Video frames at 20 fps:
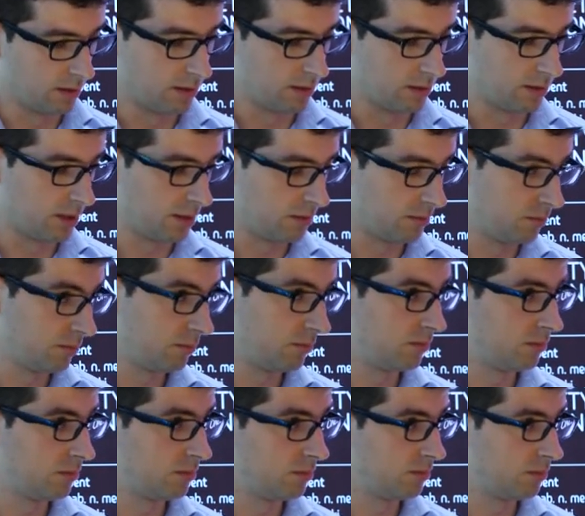uh,
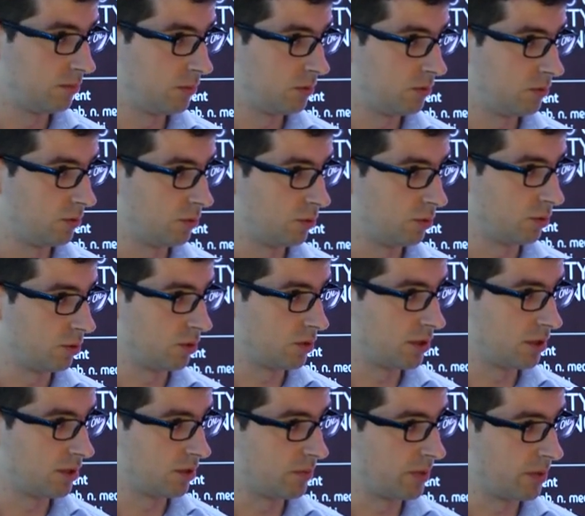then you should
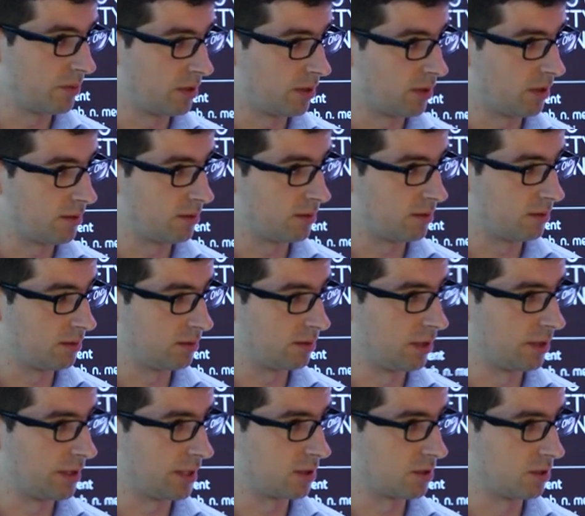consider maybe the other
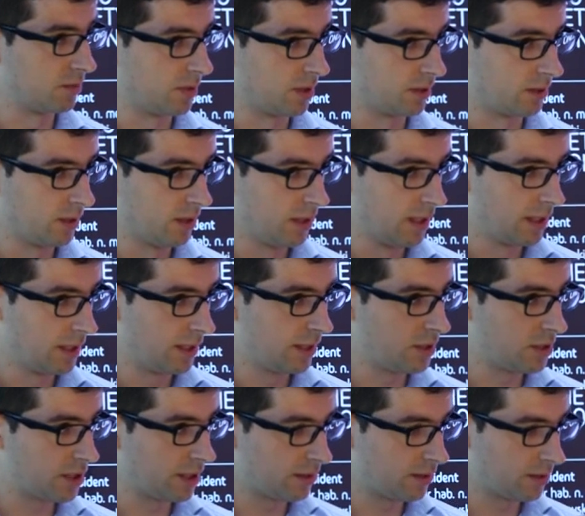direction. But
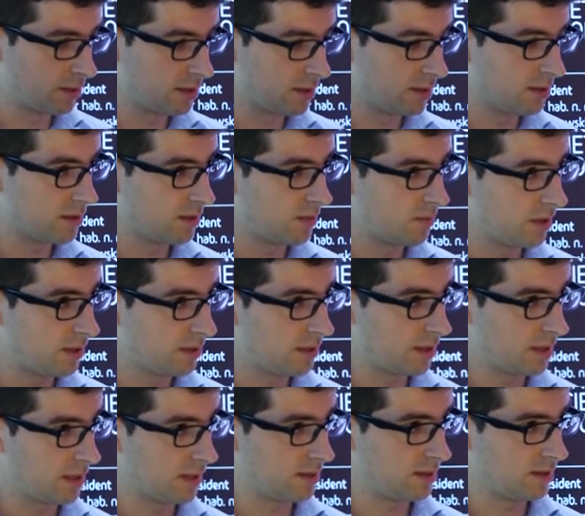in general, since the
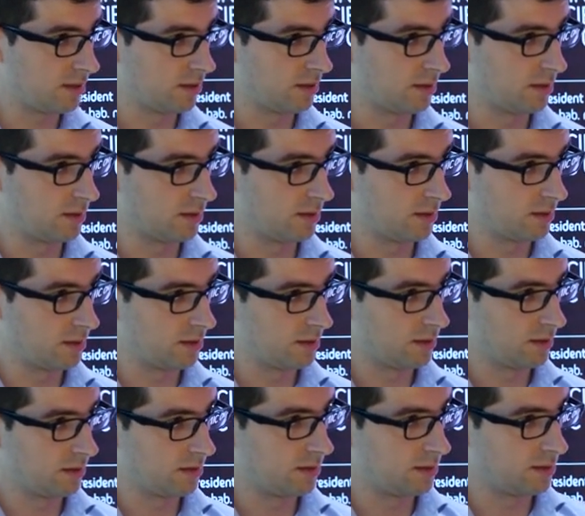body has a
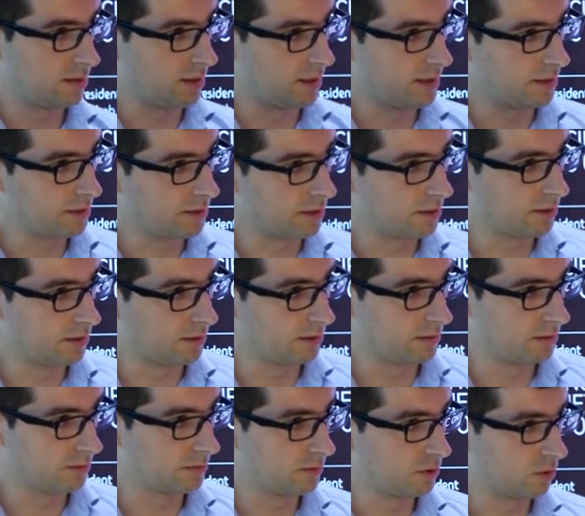
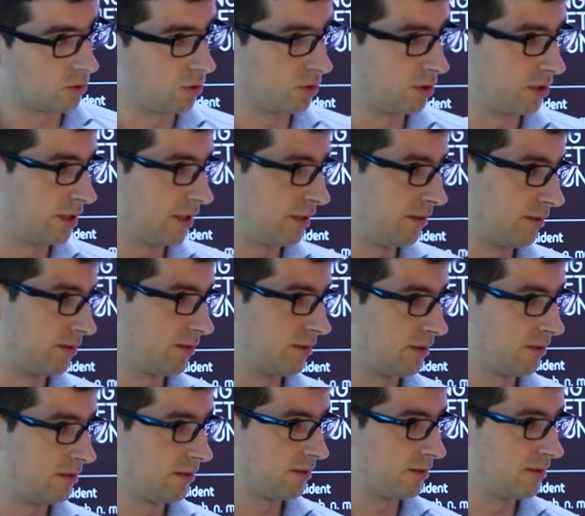cylindrical coordinate
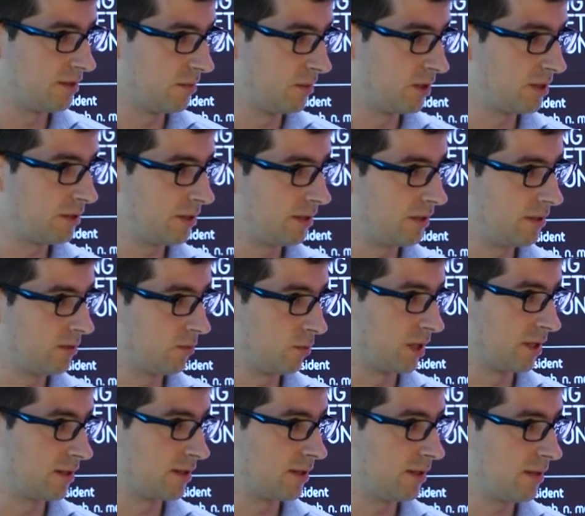symmetry,
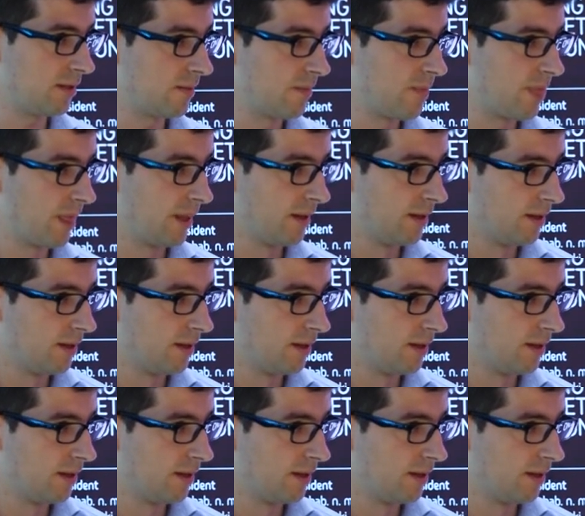we can say,